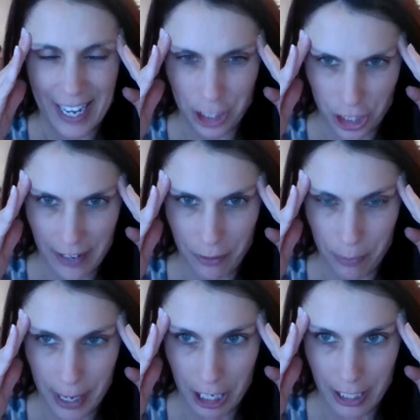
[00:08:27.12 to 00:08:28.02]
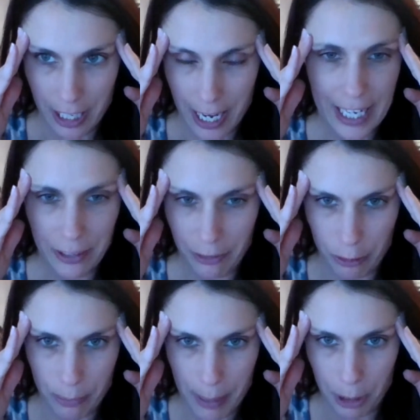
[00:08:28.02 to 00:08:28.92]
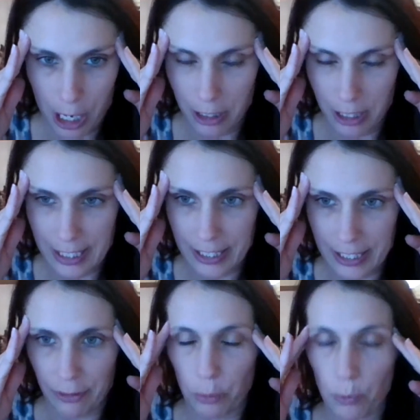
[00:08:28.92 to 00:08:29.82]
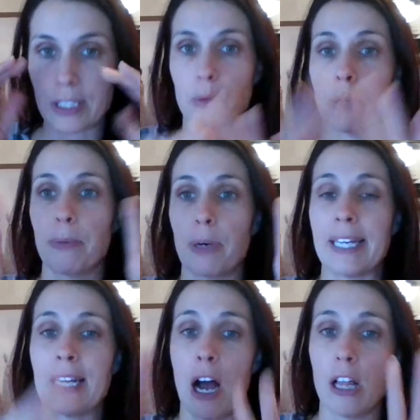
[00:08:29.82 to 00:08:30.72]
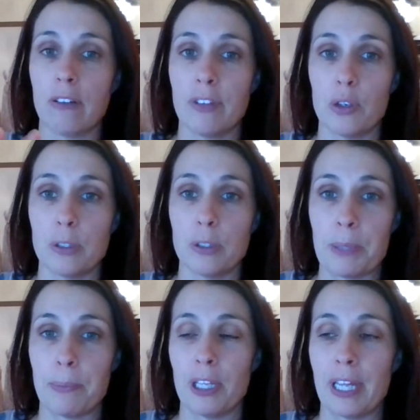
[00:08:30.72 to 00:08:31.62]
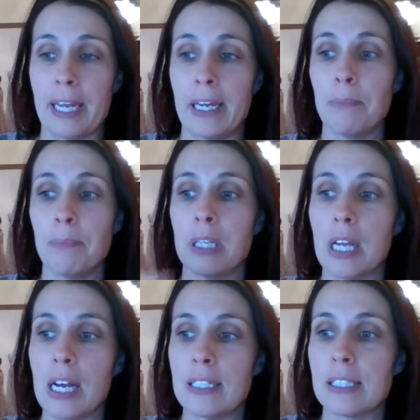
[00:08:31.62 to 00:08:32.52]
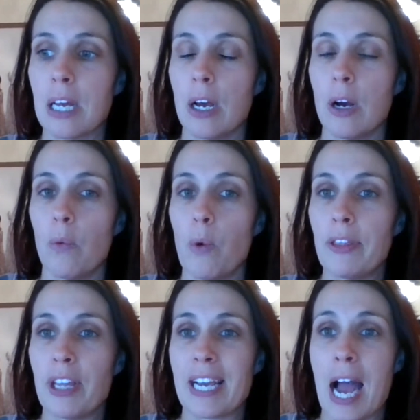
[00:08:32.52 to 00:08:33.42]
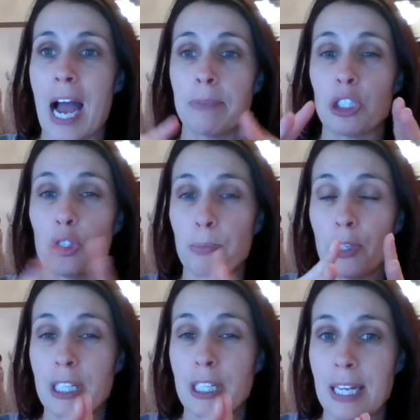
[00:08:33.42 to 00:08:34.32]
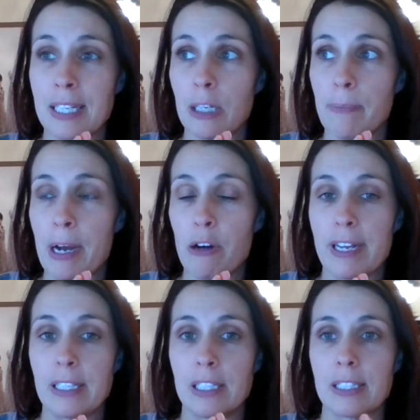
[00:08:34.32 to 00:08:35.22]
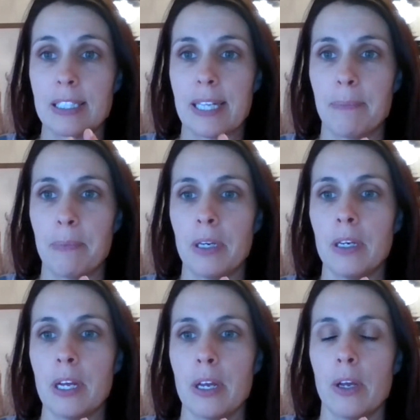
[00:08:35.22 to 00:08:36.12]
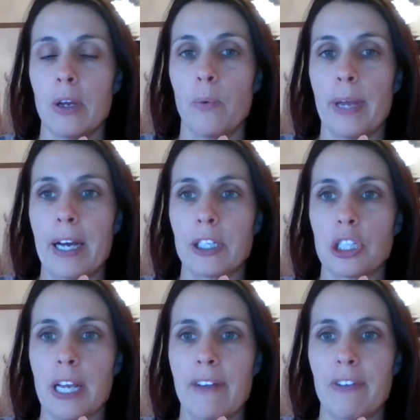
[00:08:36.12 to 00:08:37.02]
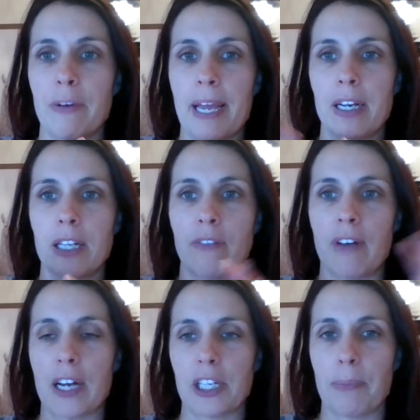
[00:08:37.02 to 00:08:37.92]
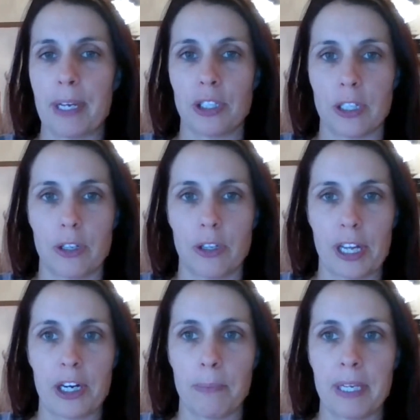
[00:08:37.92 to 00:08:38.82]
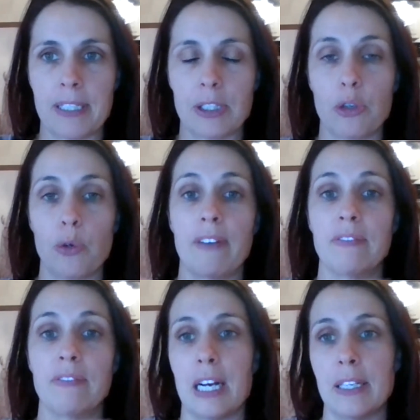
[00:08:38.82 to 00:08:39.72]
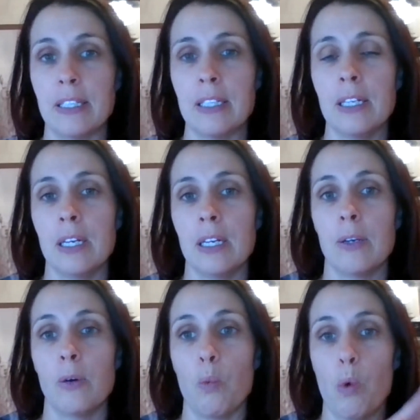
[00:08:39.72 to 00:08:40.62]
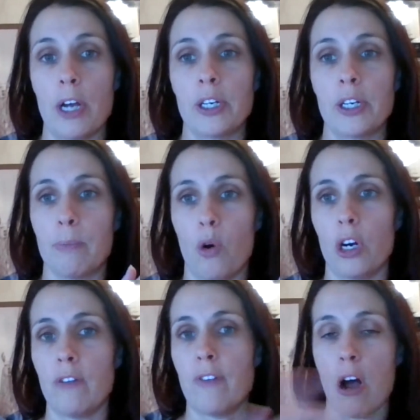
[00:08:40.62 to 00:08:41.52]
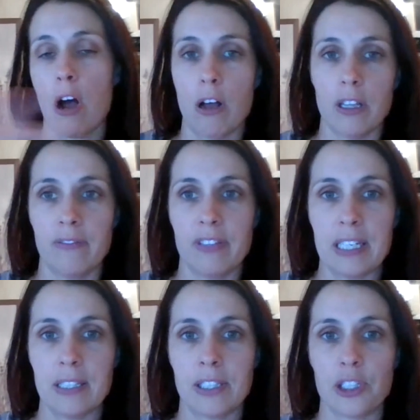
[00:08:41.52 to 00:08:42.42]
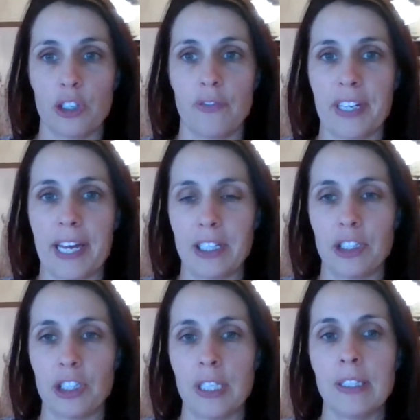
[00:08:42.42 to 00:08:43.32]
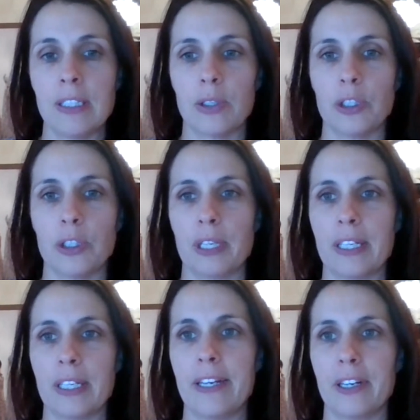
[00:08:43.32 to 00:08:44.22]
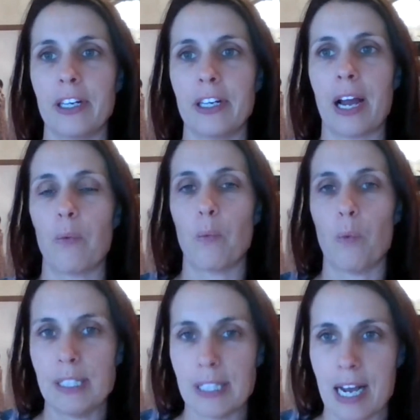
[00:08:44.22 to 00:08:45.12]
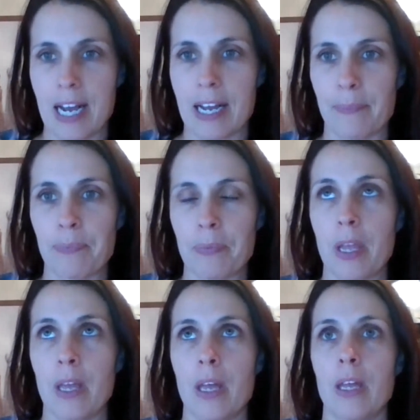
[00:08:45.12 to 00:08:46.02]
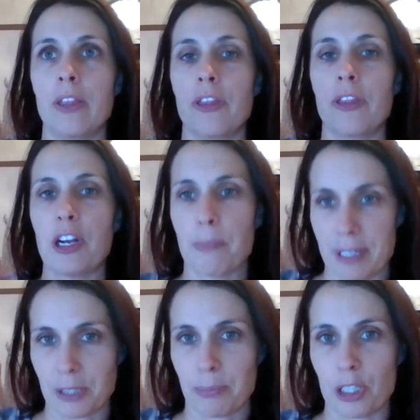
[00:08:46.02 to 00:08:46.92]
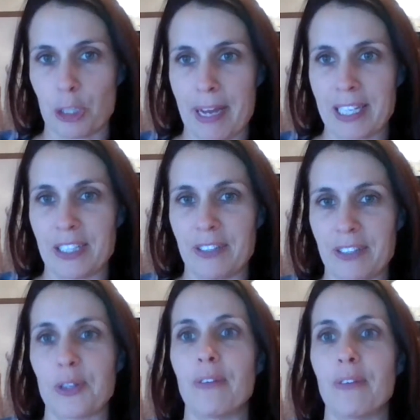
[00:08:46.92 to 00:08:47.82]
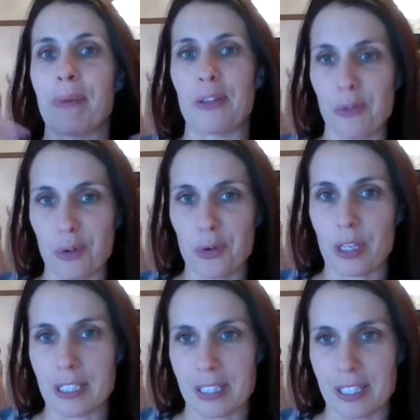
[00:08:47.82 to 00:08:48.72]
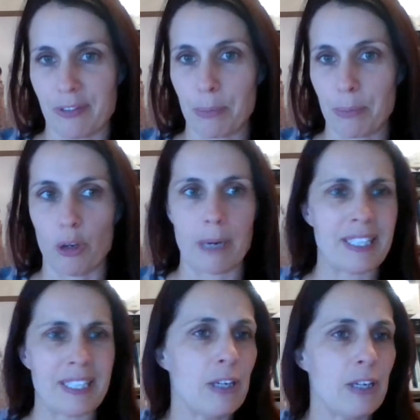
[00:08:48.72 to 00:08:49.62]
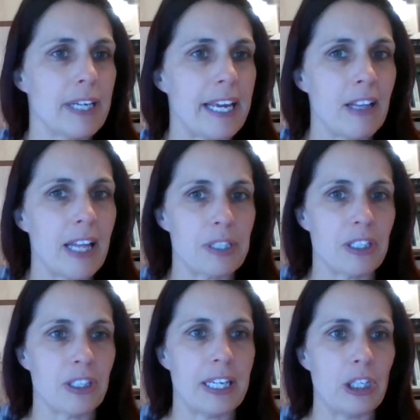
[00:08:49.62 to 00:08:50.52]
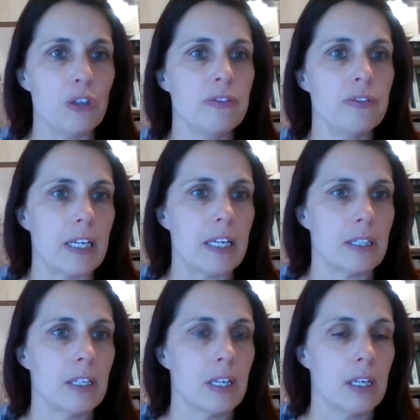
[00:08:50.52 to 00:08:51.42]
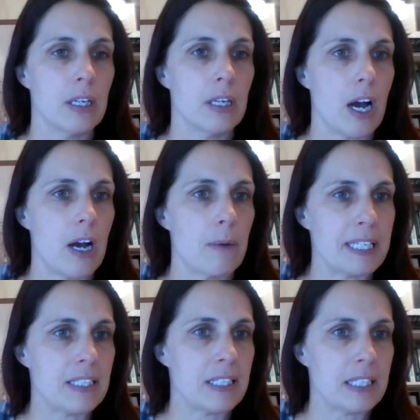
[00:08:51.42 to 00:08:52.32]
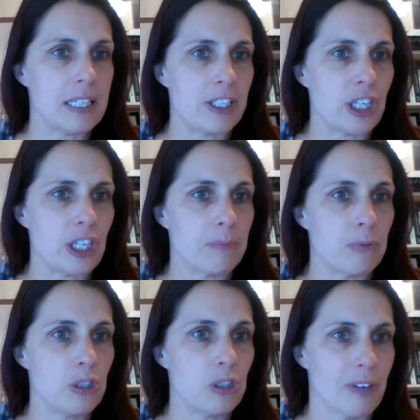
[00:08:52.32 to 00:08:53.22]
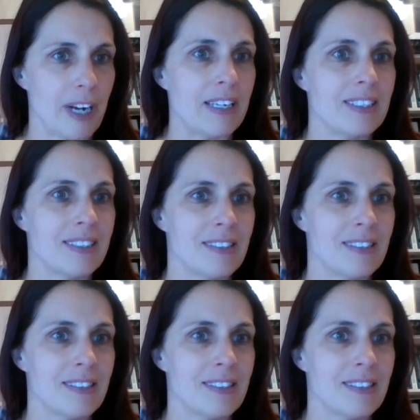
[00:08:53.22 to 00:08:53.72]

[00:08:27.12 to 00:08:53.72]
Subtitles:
Age Safe America. I can't even remember all these different ones. So we're bringing all of those people in. Plus, one thing I'm super excited about in December, we actually have a panel of occupational therapists who have done one or more of all of these certifications. So you can hear at one time therapist perspectives who have been through these different programs. And I know, Gail, I was looking, you've done ECHM too, right?